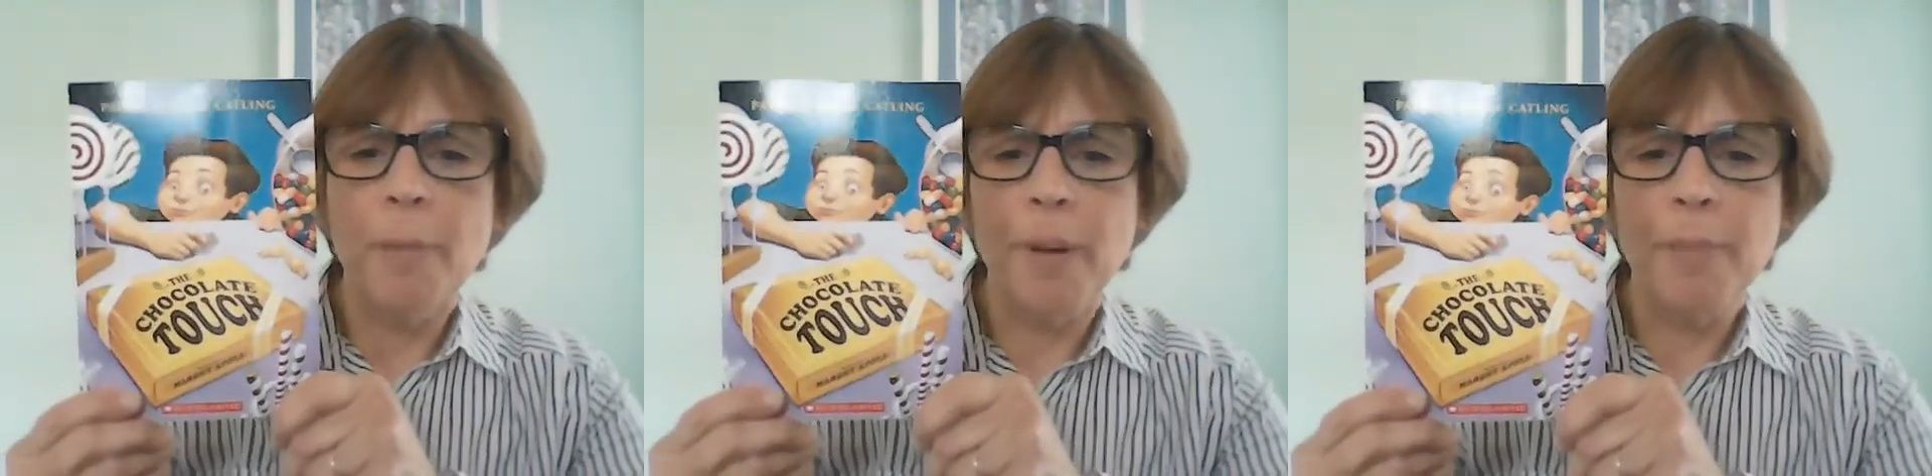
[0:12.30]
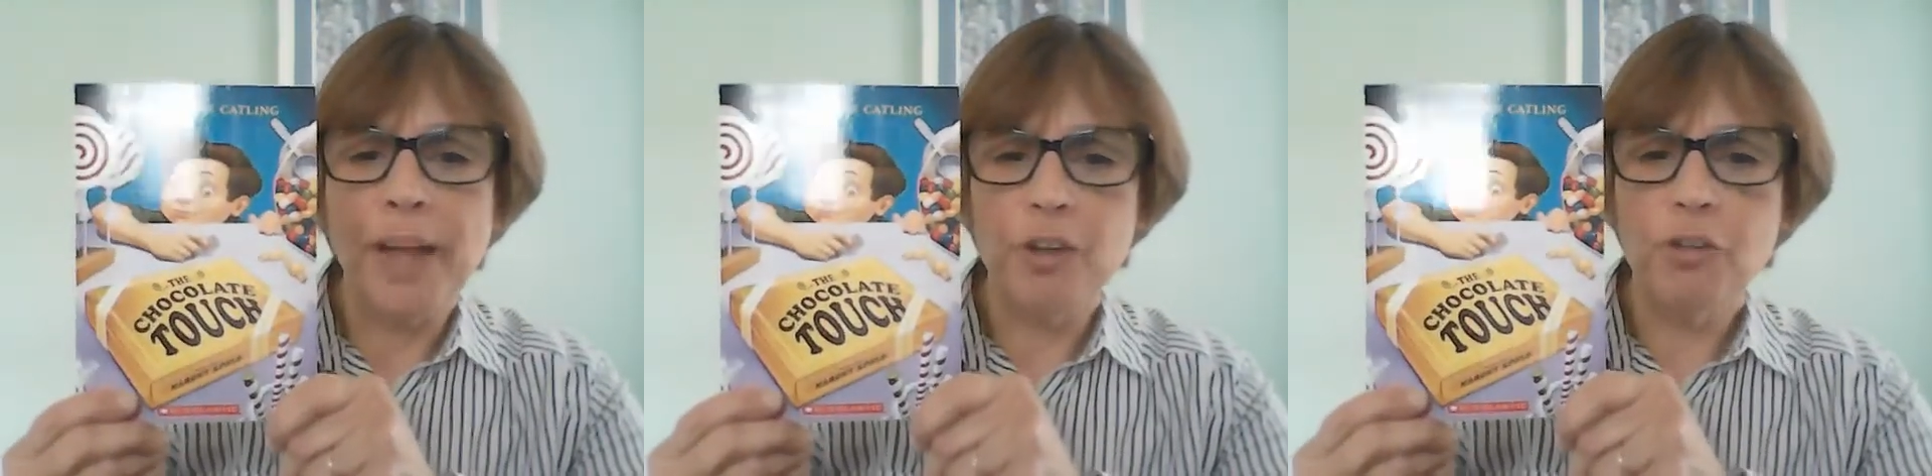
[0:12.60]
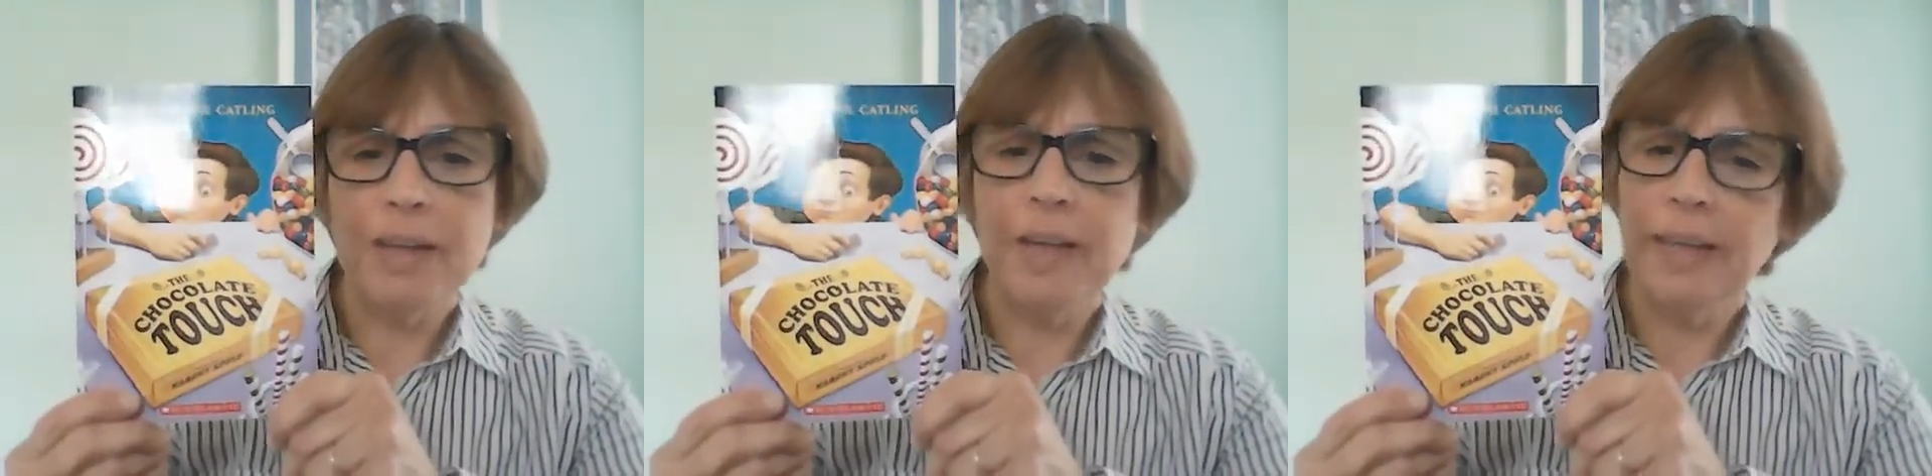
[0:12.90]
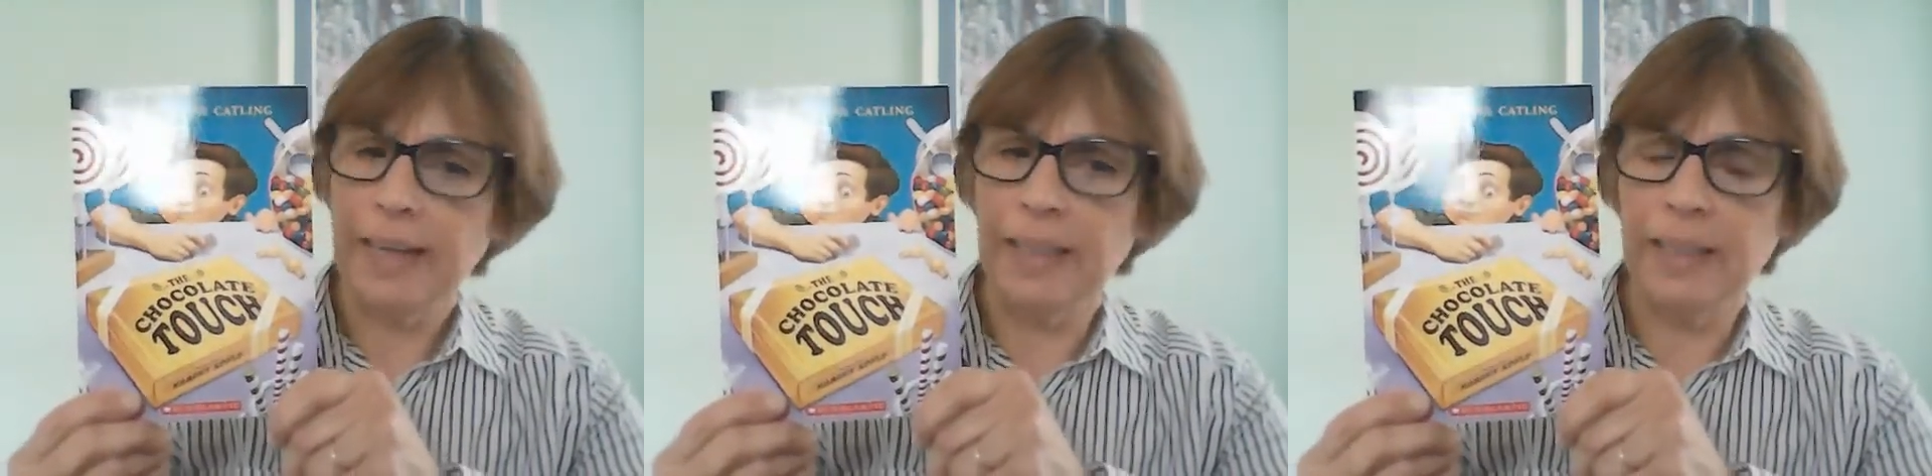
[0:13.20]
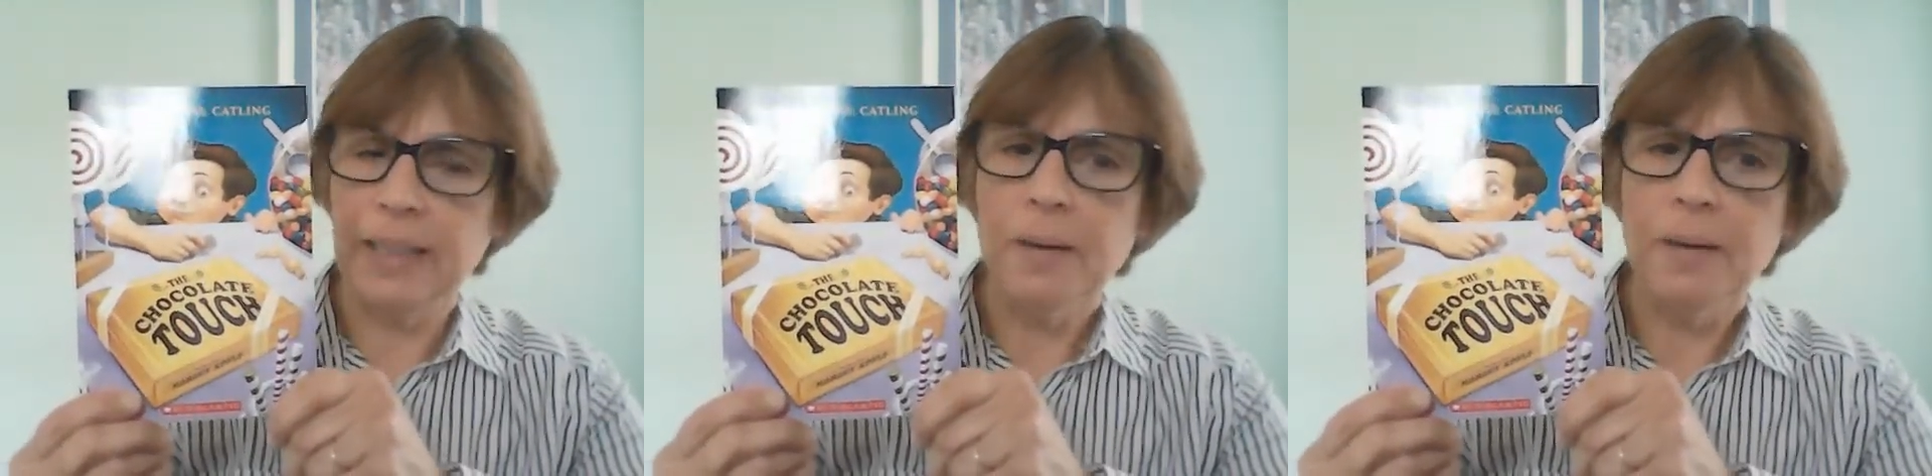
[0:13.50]
by Patrick
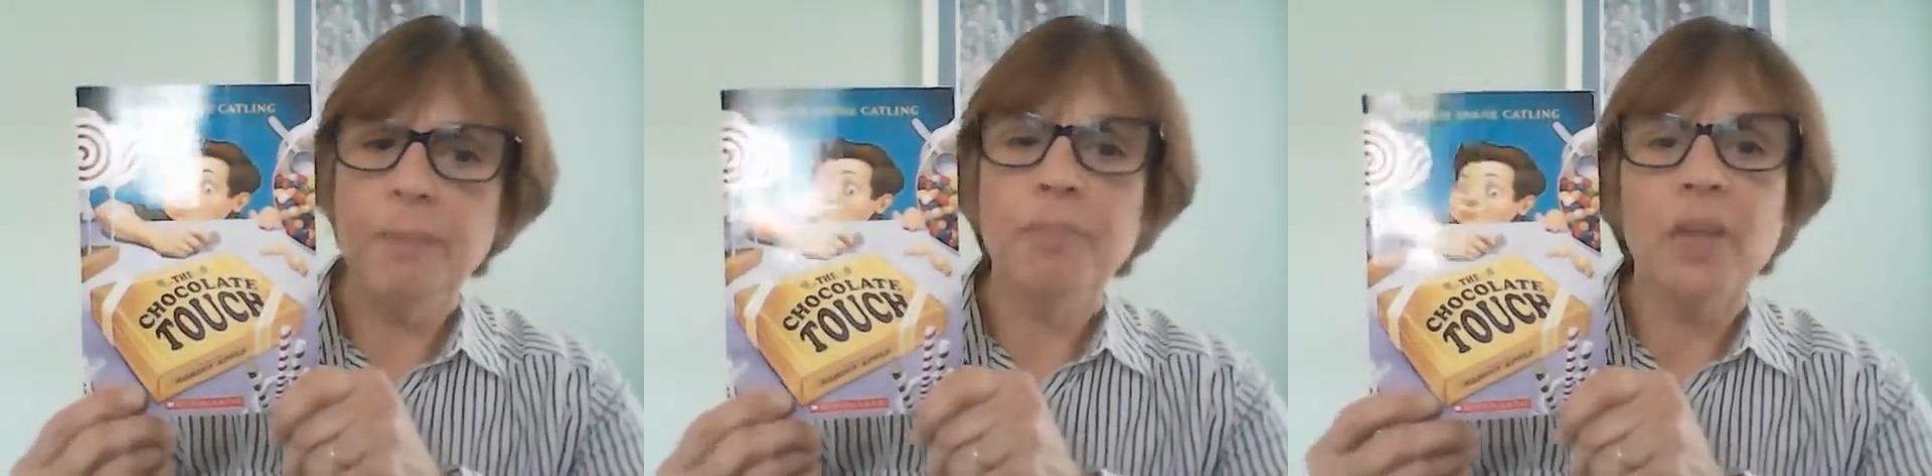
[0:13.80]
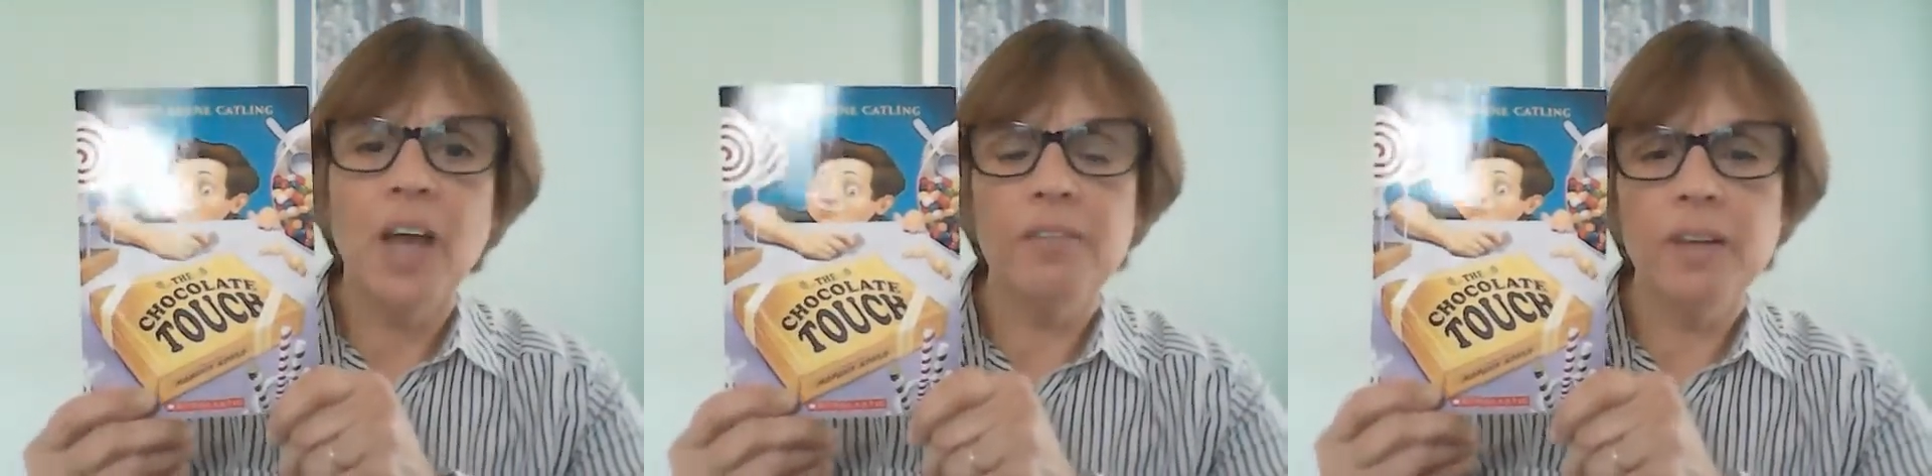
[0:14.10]
Catling. I've